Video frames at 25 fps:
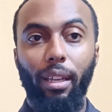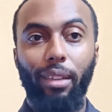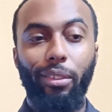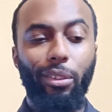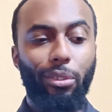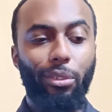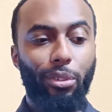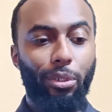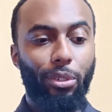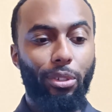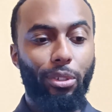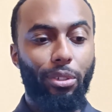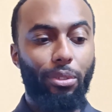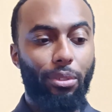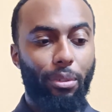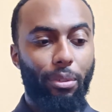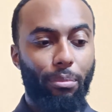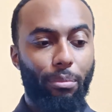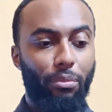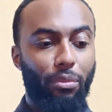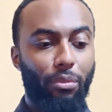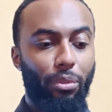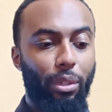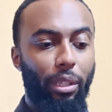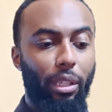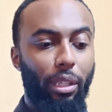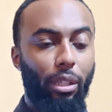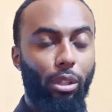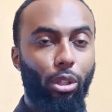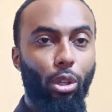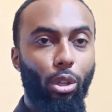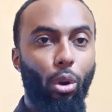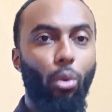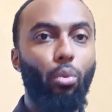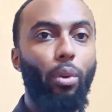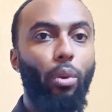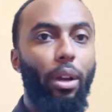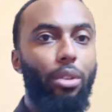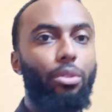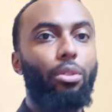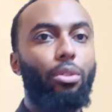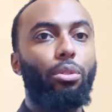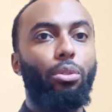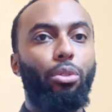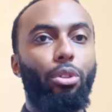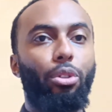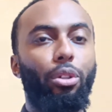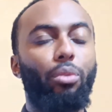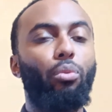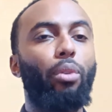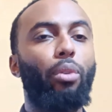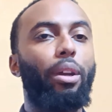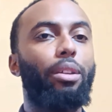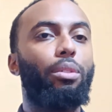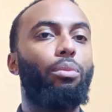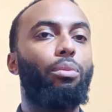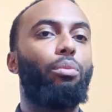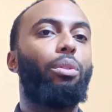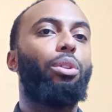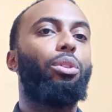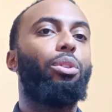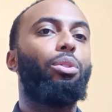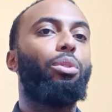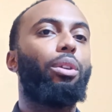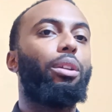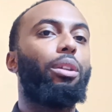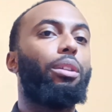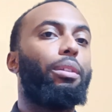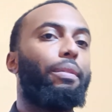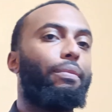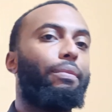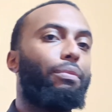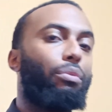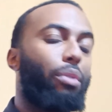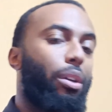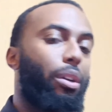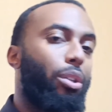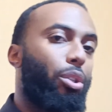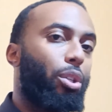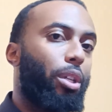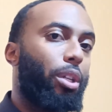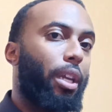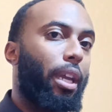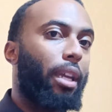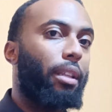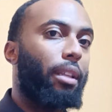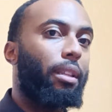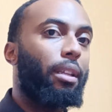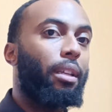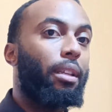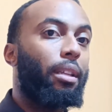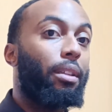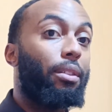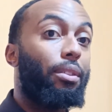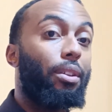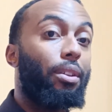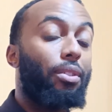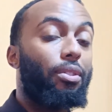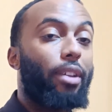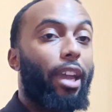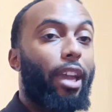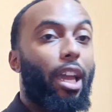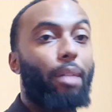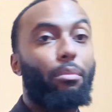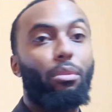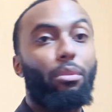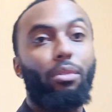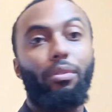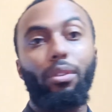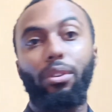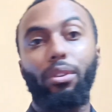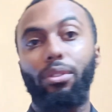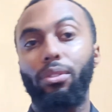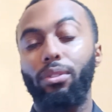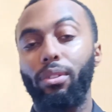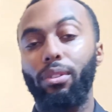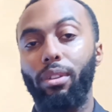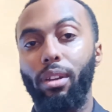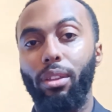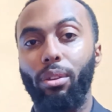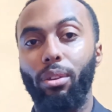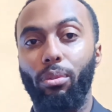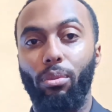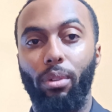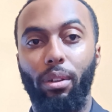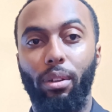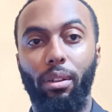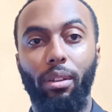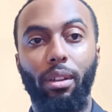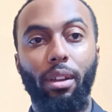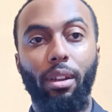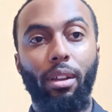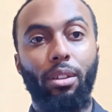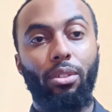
And these are just some really low-resolution ways in which you can differentiate this animal versus another one.